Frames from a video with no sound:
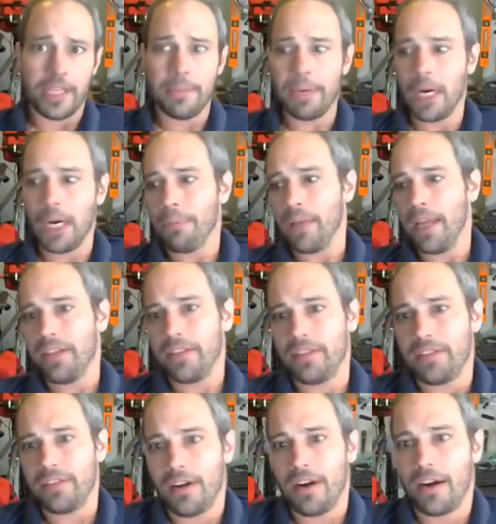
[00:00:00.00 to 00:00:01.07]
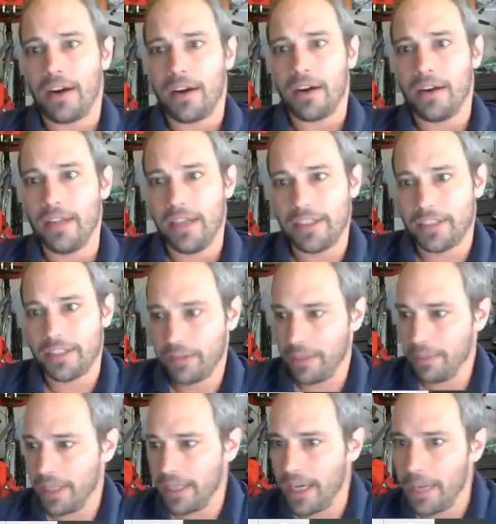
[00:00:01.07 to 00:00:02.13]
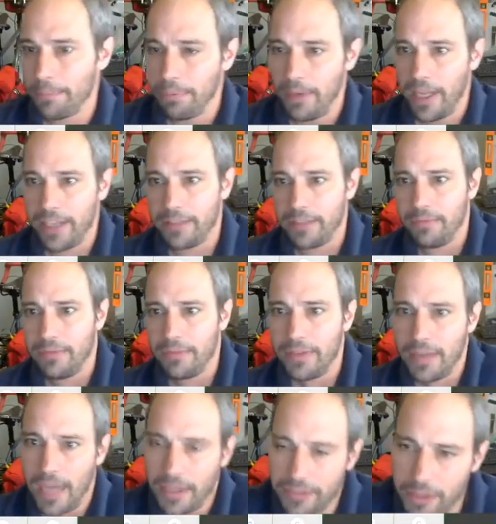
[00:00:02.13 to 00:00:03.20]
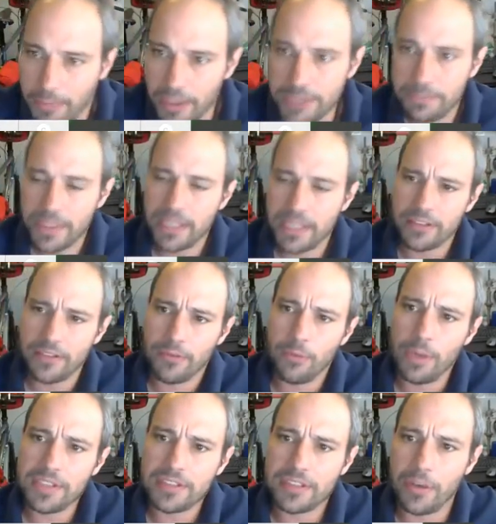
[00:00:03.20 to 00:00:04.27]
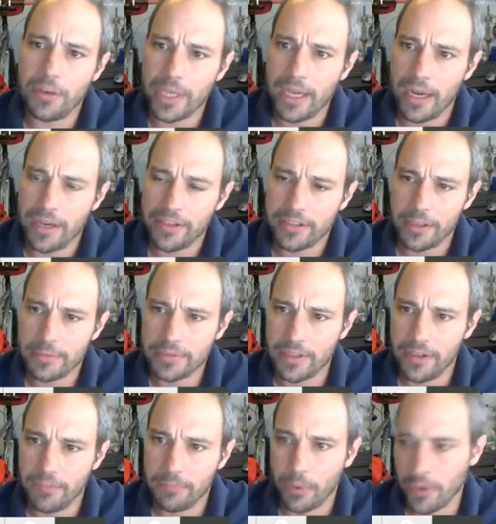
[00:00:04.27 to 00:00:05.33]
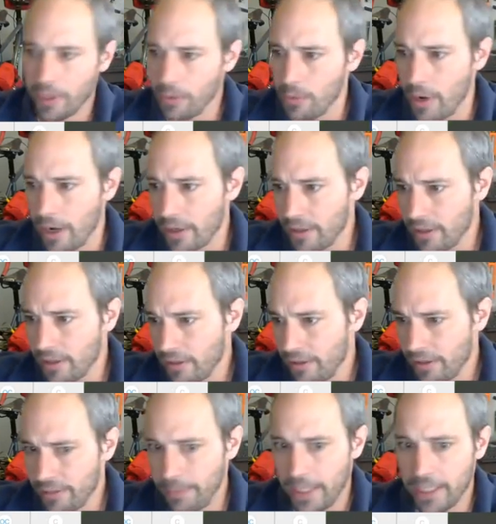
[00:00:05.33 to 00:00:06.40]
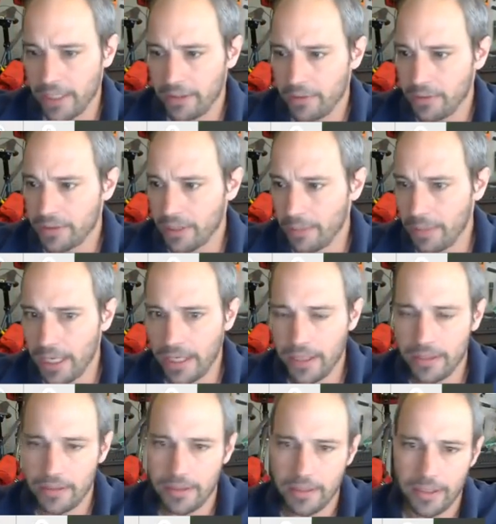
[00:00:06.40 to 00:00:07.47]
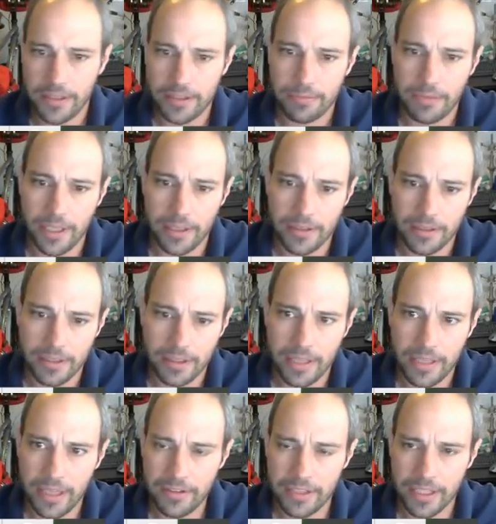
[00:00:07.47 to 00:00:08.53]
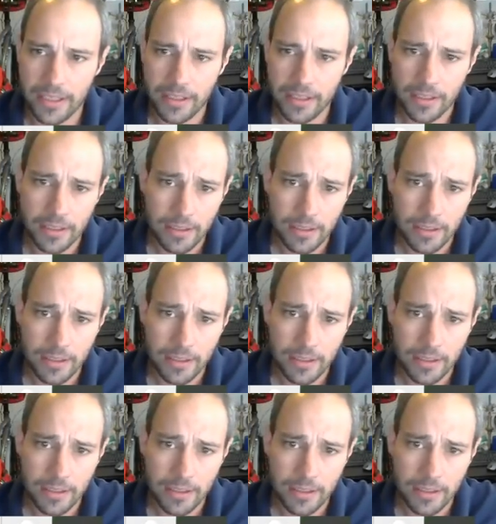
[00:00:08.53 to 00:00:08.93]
Steam power plants are extremely complex, not so much because of what's going on in terms of boiling water, expanding it to a turbine and condensing it